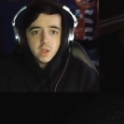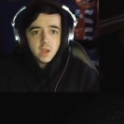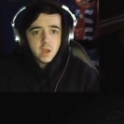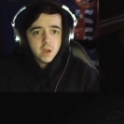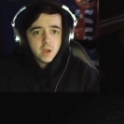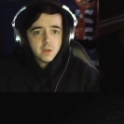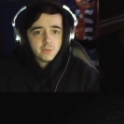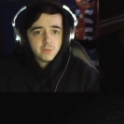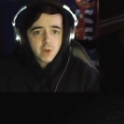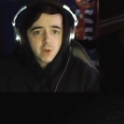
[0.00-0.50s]

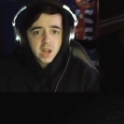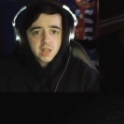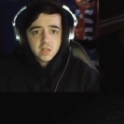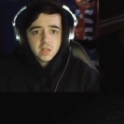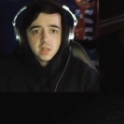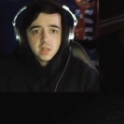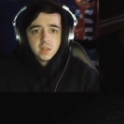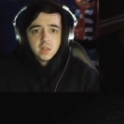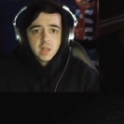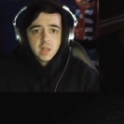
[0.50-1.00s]

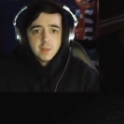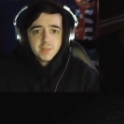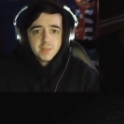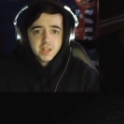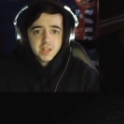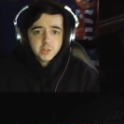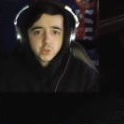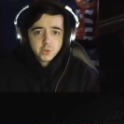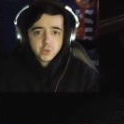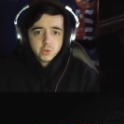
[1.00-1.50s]
Franklin, let me
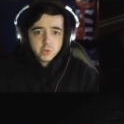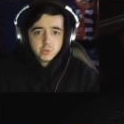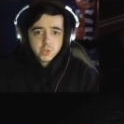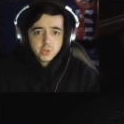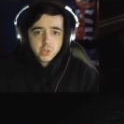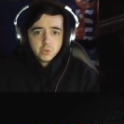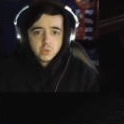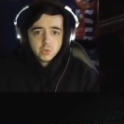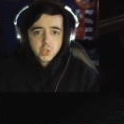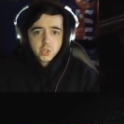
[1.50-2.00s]
introduce
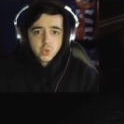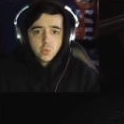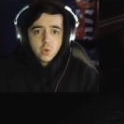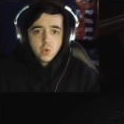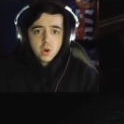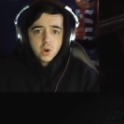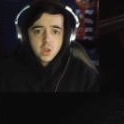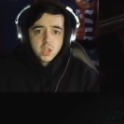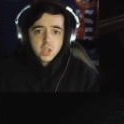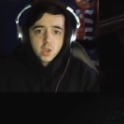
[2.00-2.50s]
you
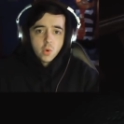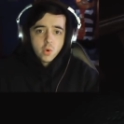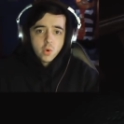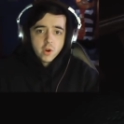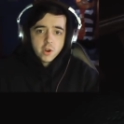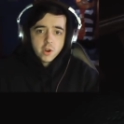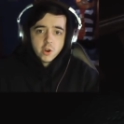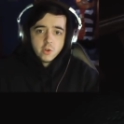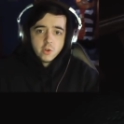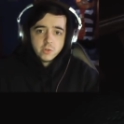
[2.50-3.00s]
to your
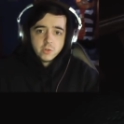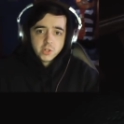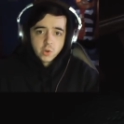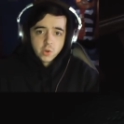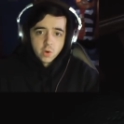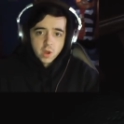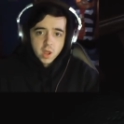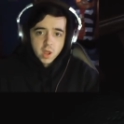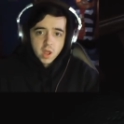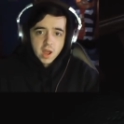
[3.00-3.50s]
new
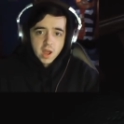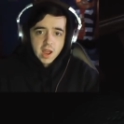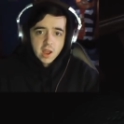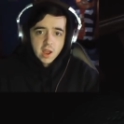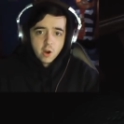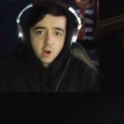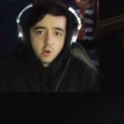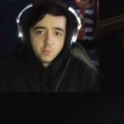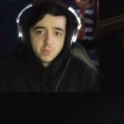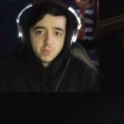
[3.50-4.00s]
toy. I
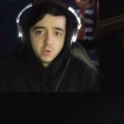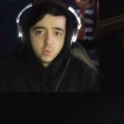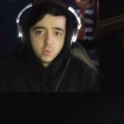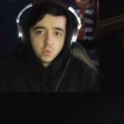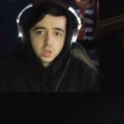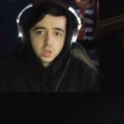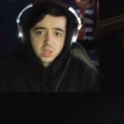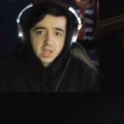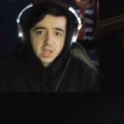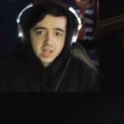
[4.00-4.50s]
hope you
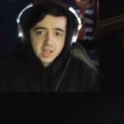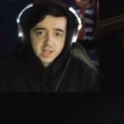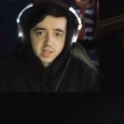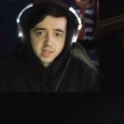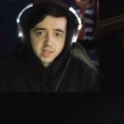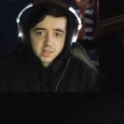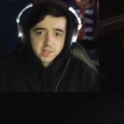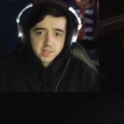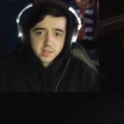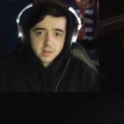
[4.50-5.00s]
will like
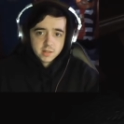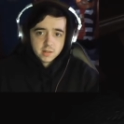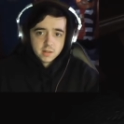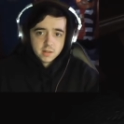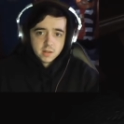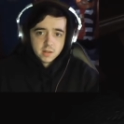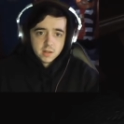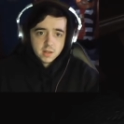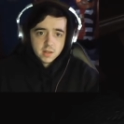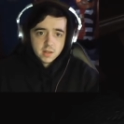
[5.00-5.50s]
it.
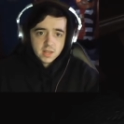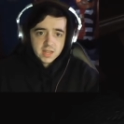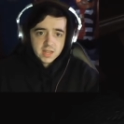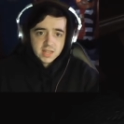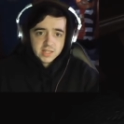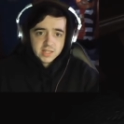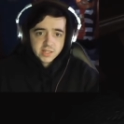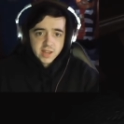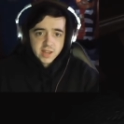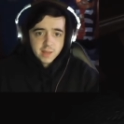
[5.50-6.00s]

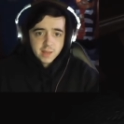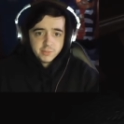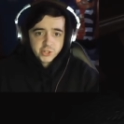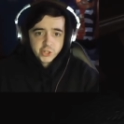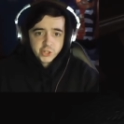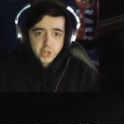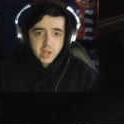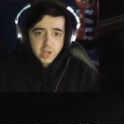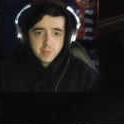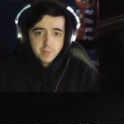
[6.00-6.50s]
His name is
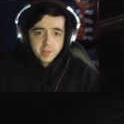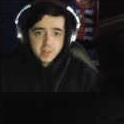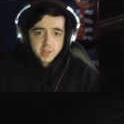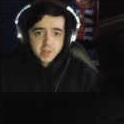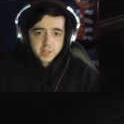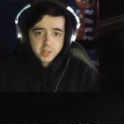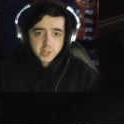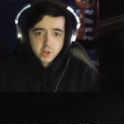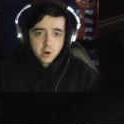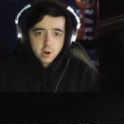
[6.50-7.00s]
Jamie, the
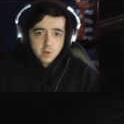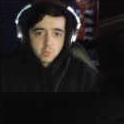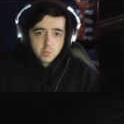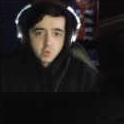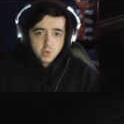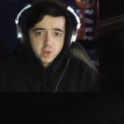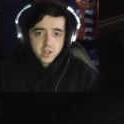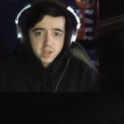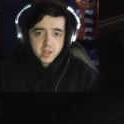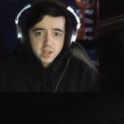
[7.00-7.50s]
Guitar
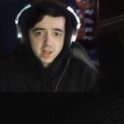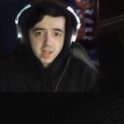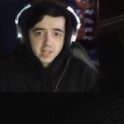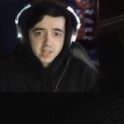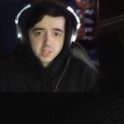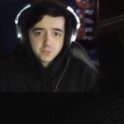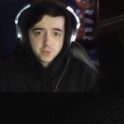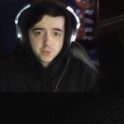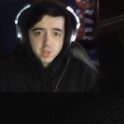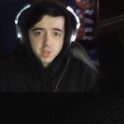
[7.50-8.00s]
Boy. As
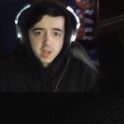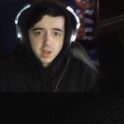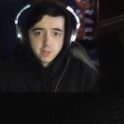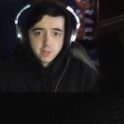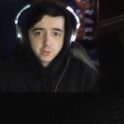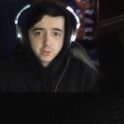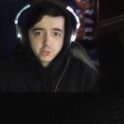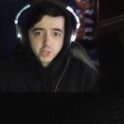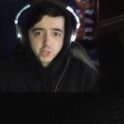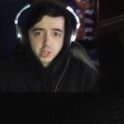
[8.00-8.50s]
for the
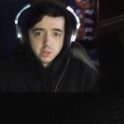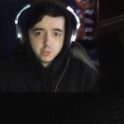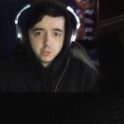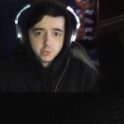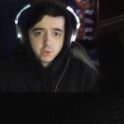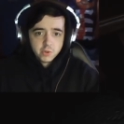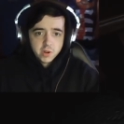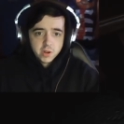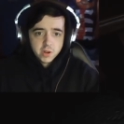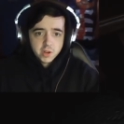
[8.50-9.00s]
other
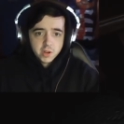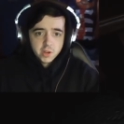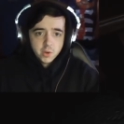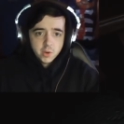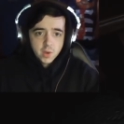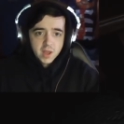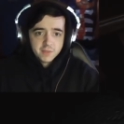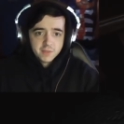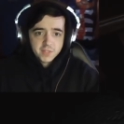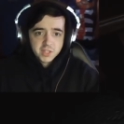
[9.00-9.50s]
children, you
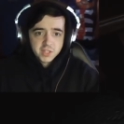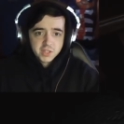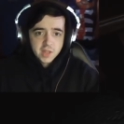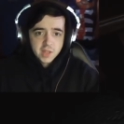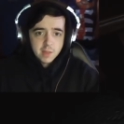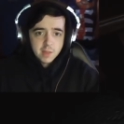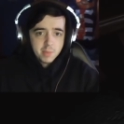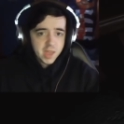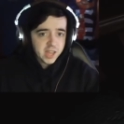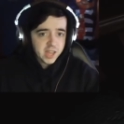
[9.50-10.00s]
have to stay
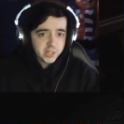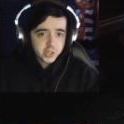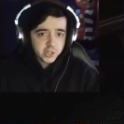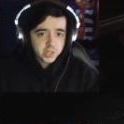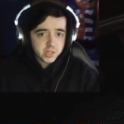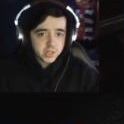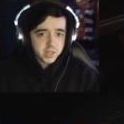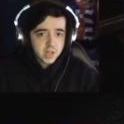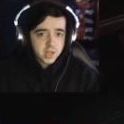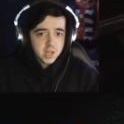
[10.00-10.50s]

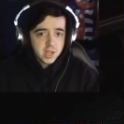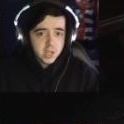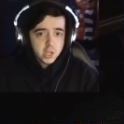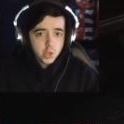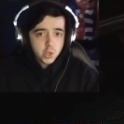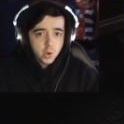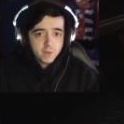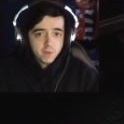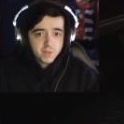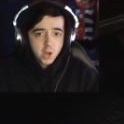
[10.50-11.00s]
patient.
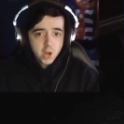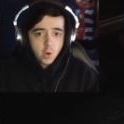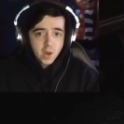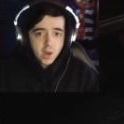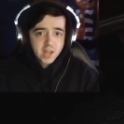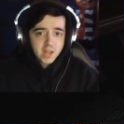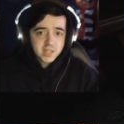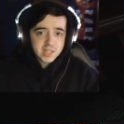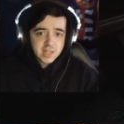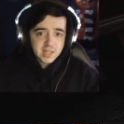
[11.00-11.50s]
You have no
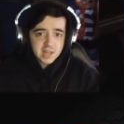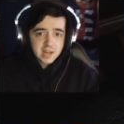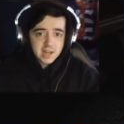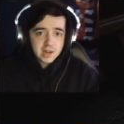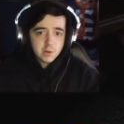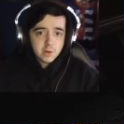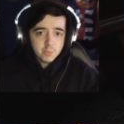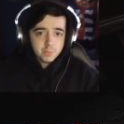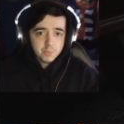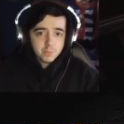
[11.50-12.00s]
idea
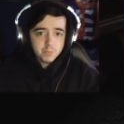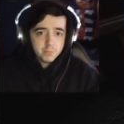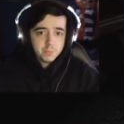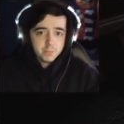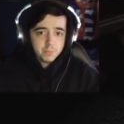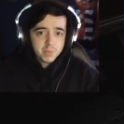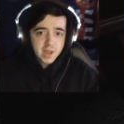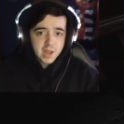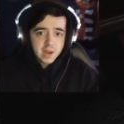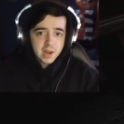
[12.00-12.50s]
how
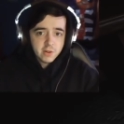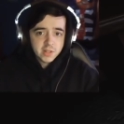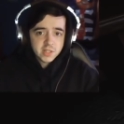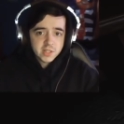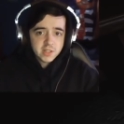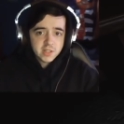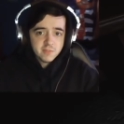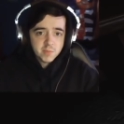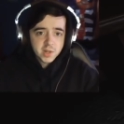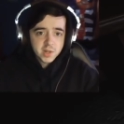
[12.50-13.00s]
parents
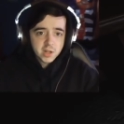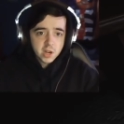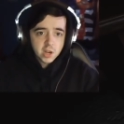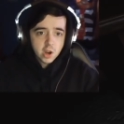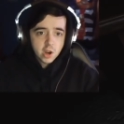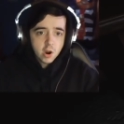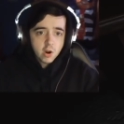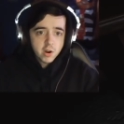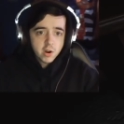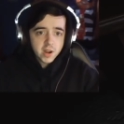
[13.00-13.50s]
have been
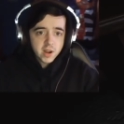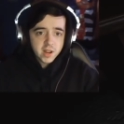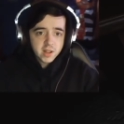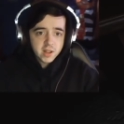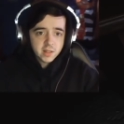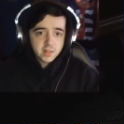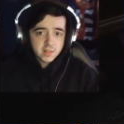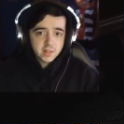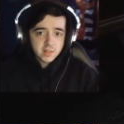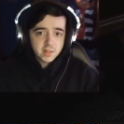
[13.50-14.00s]

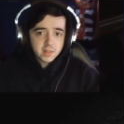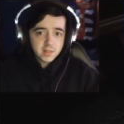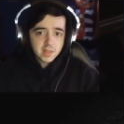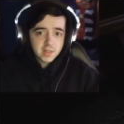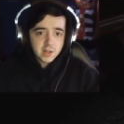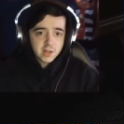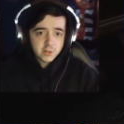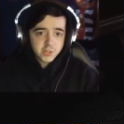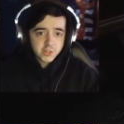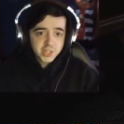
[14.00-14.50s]
guarding
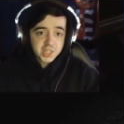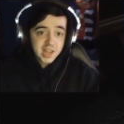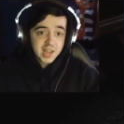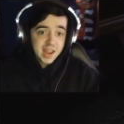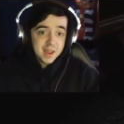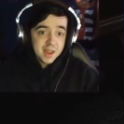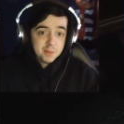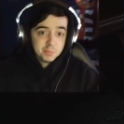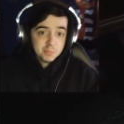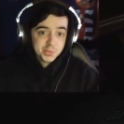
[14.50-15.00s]
their
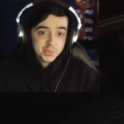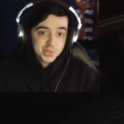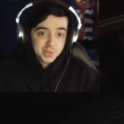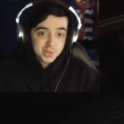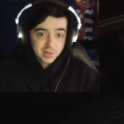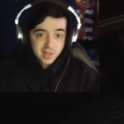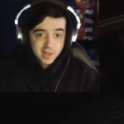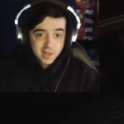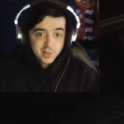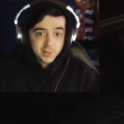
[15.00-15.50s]
scamps
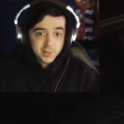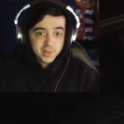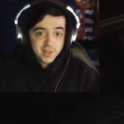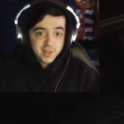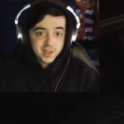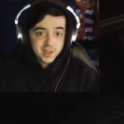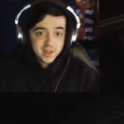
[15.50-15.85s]
lately.